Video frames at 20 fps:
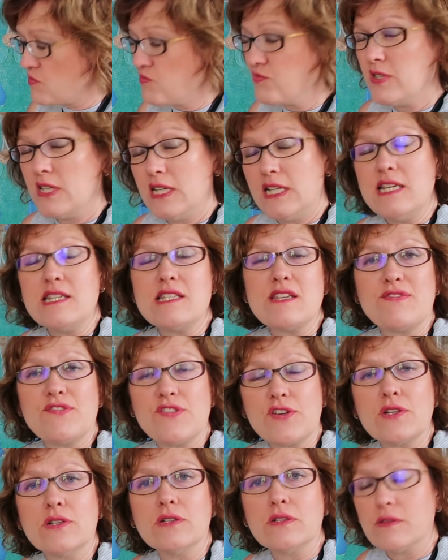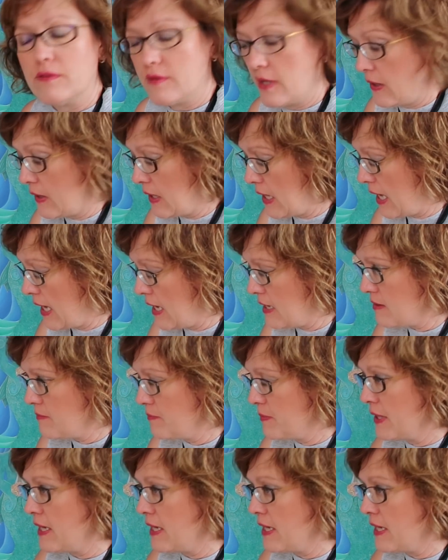really difficult, okay?